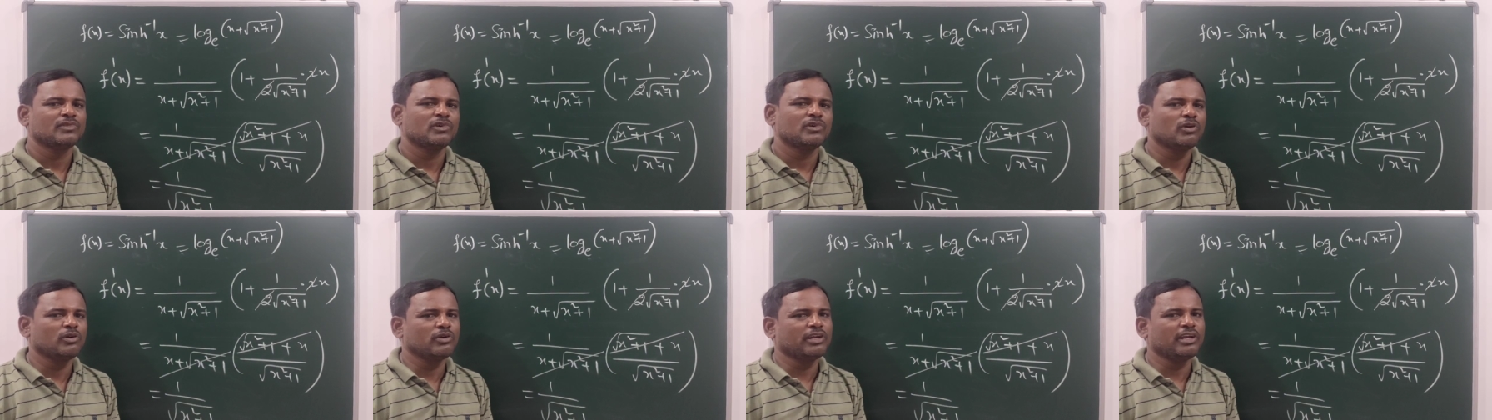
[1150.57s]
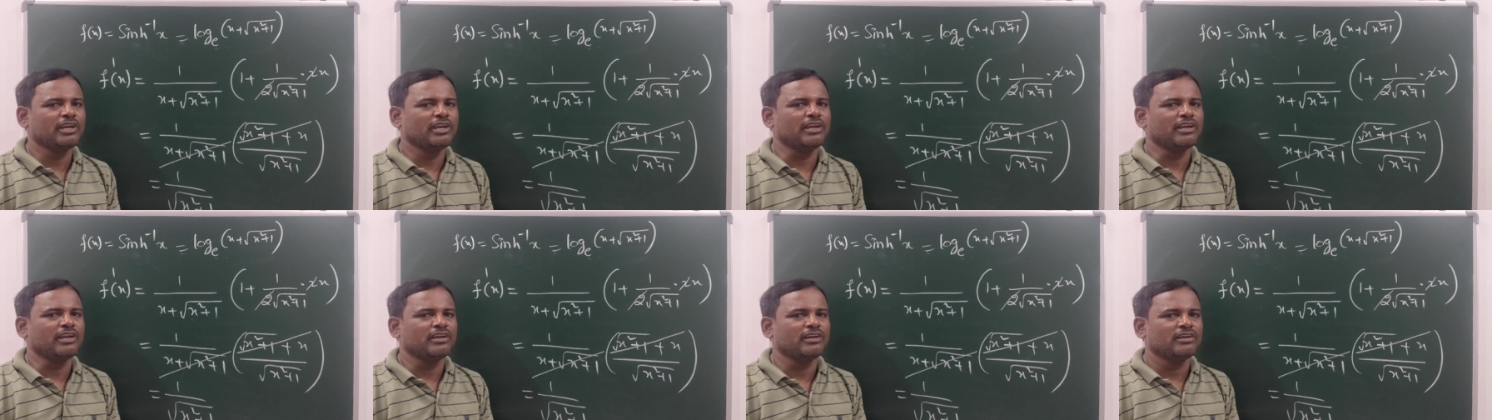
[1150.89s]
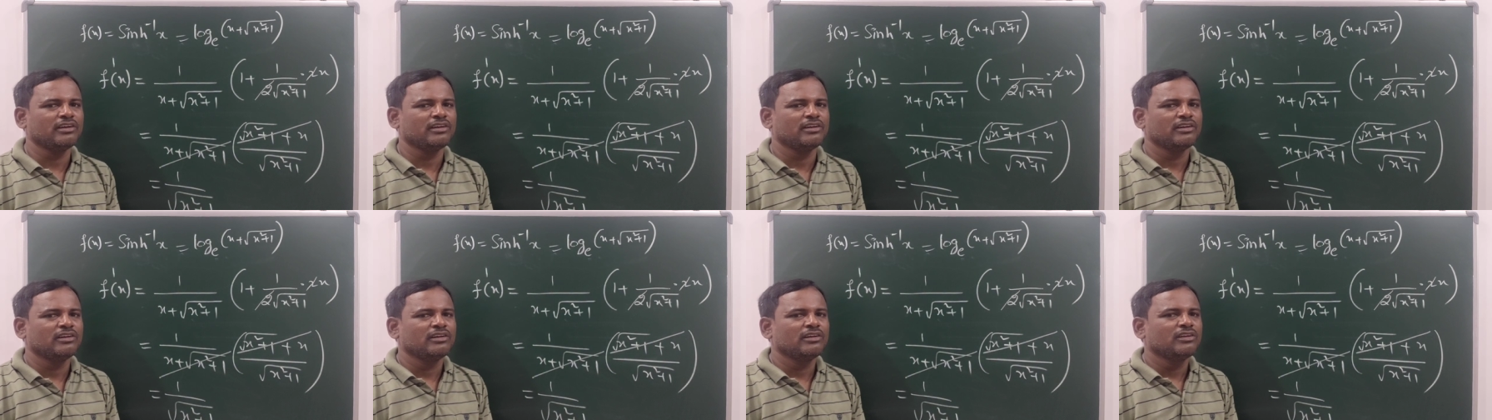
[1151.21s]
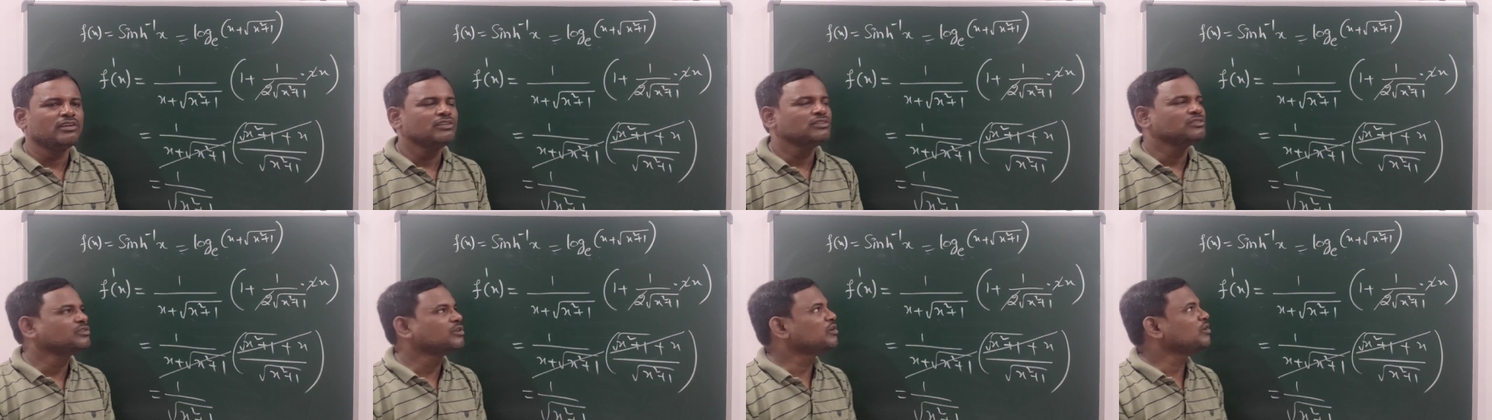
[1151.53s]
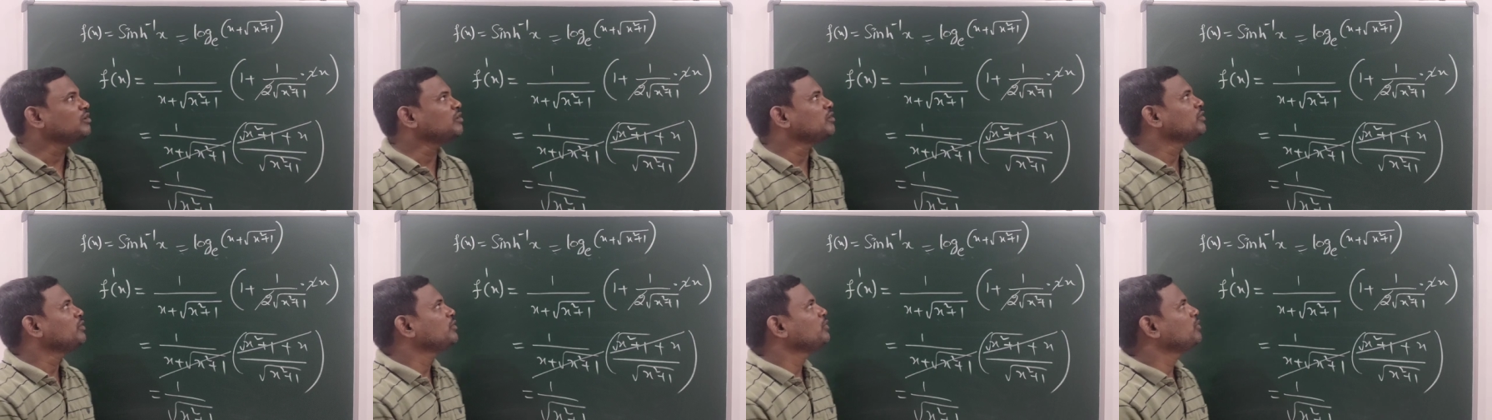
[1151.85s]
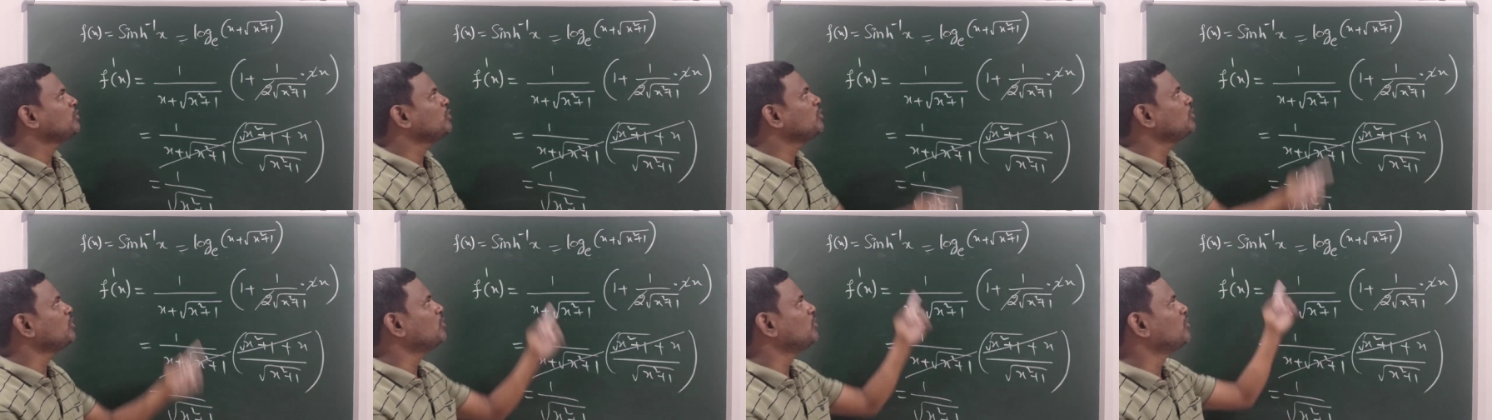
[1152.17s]
Okay. So
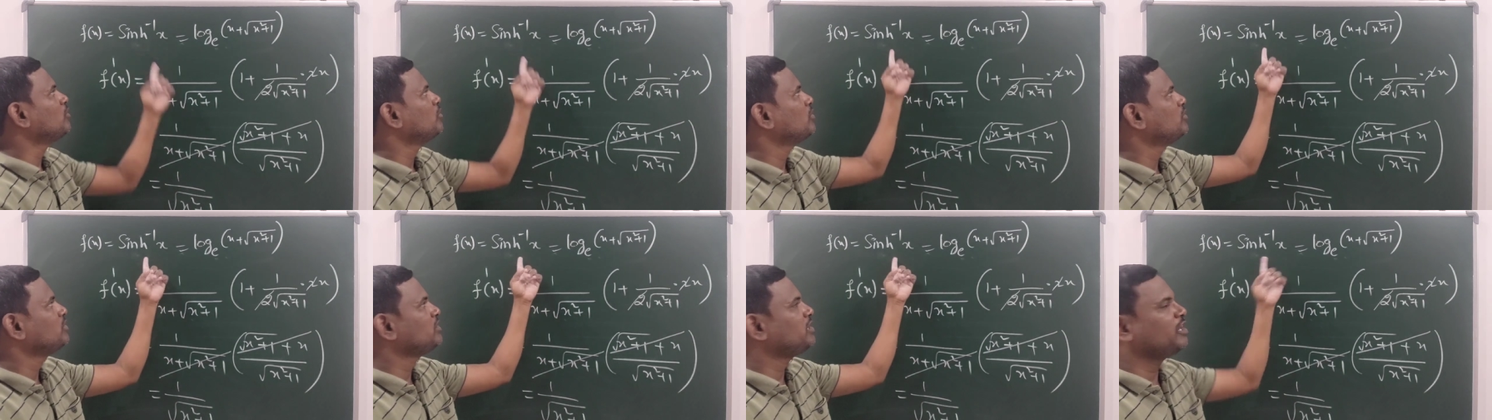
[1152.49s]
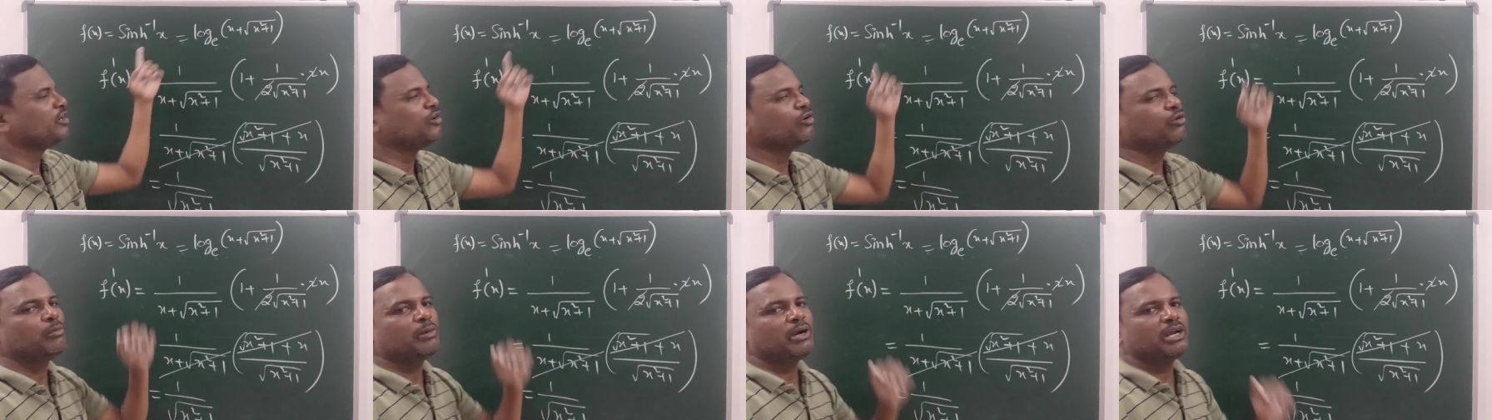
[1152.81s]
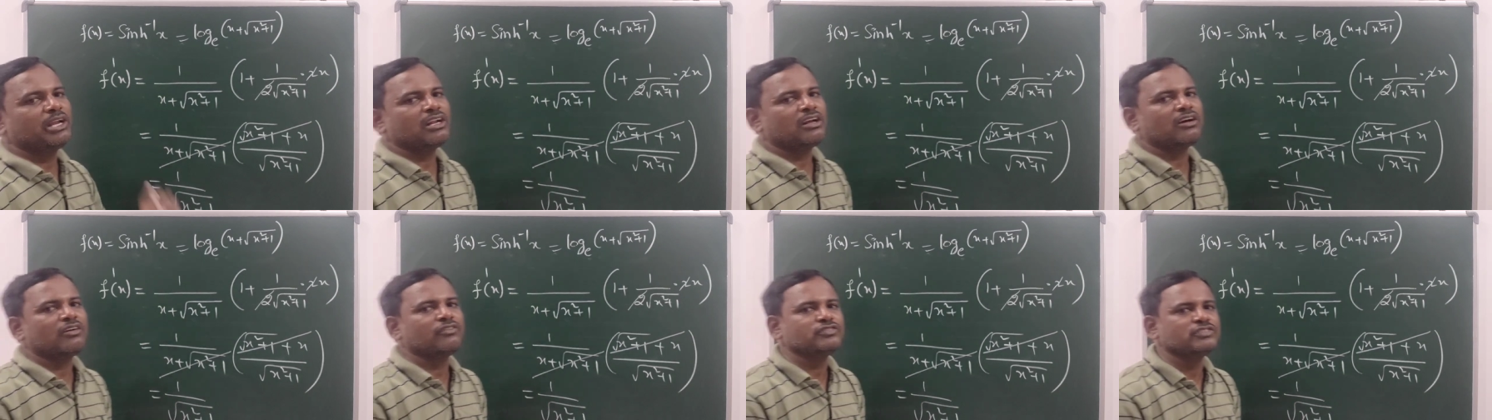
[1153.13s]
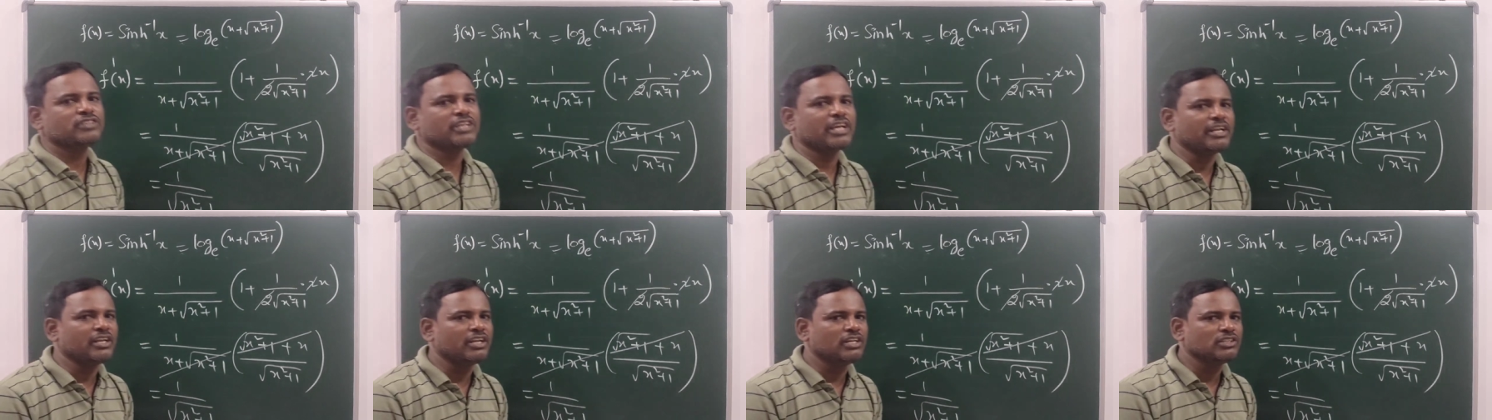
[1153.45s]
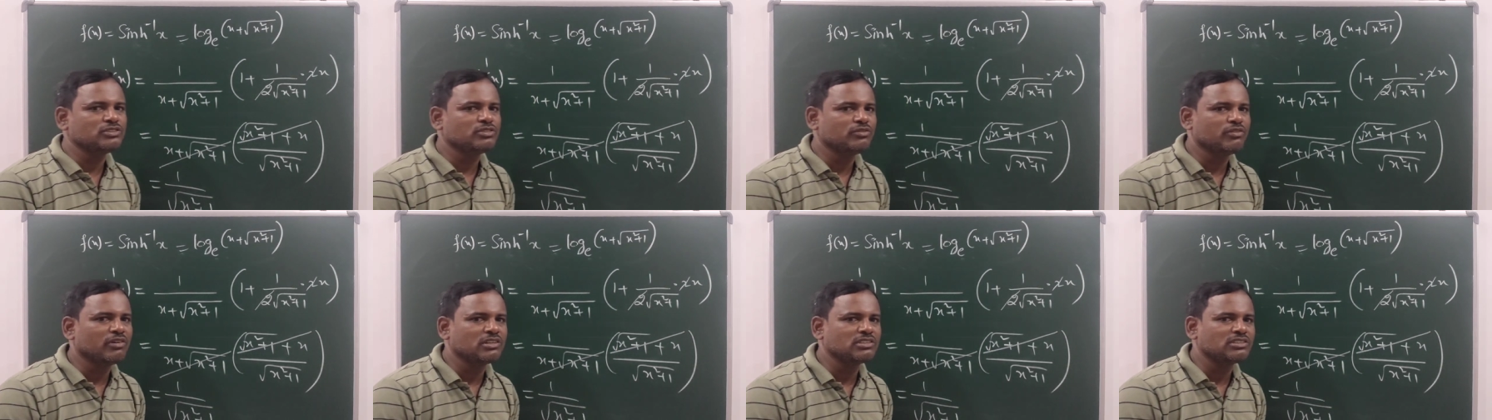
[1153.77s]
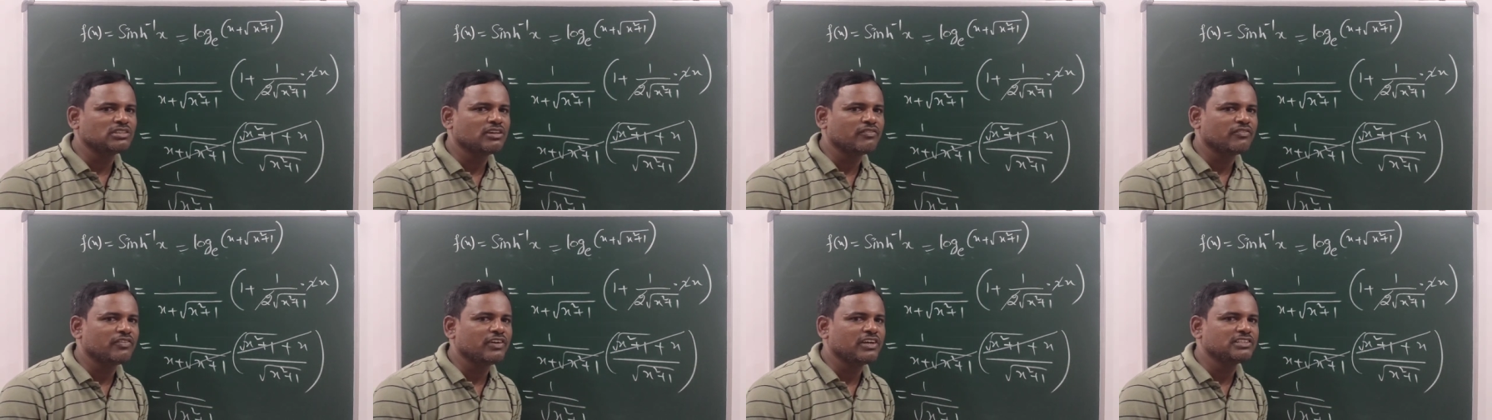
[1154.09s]
you know the domain of sin h
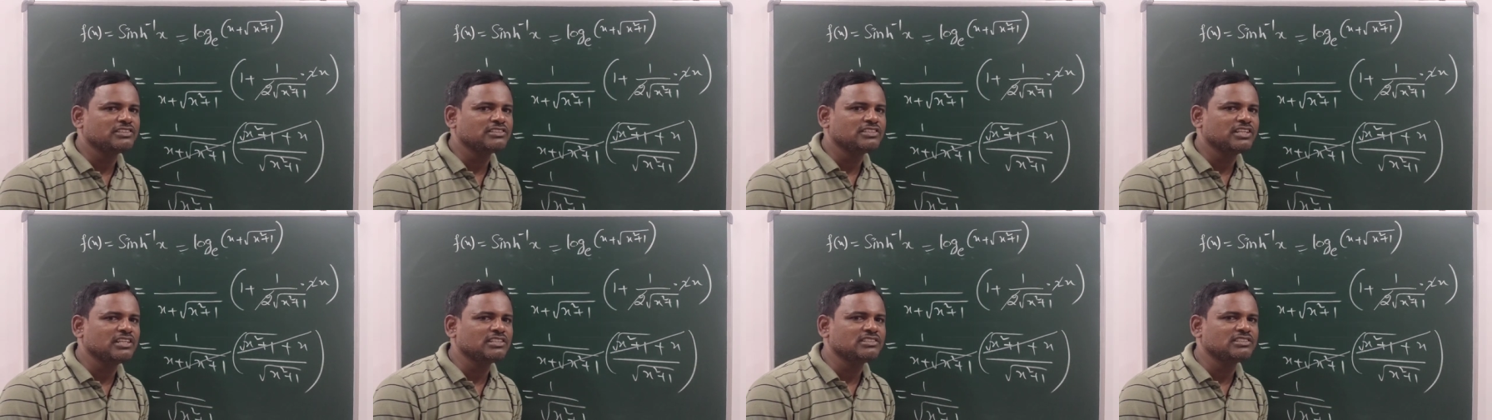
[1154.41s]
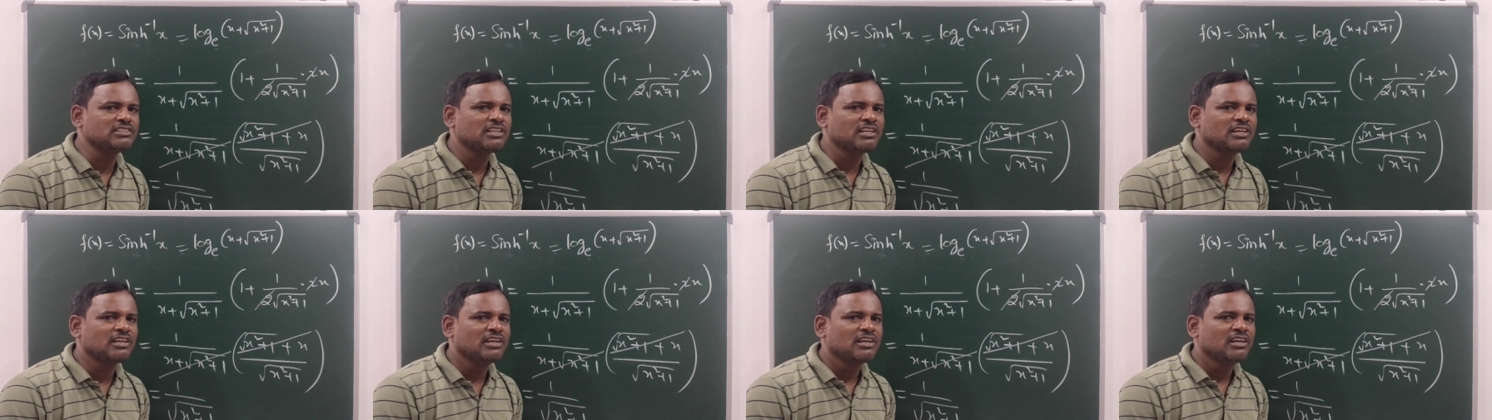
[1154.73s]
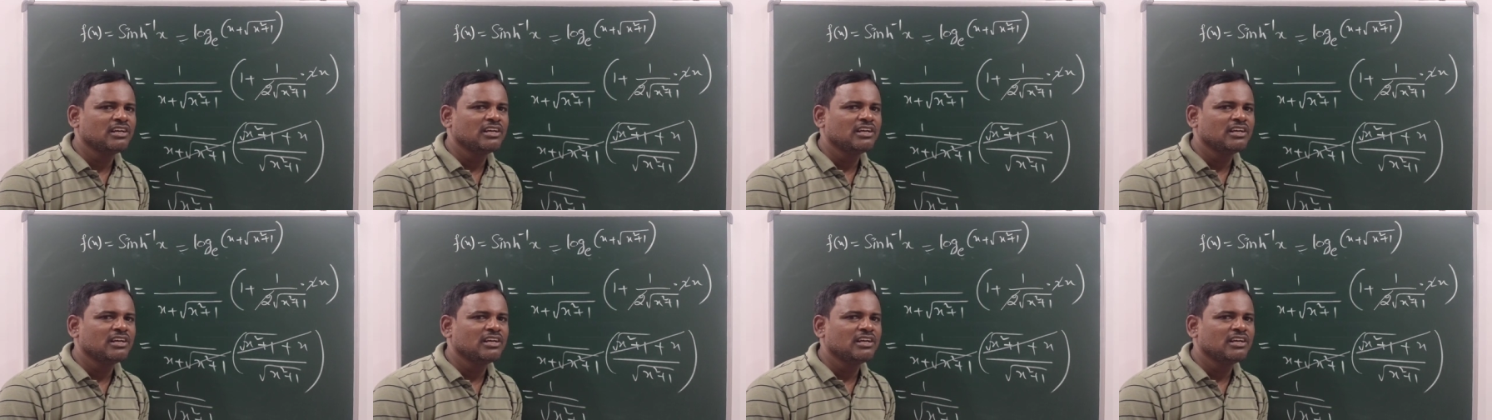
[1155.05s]
inverse of x is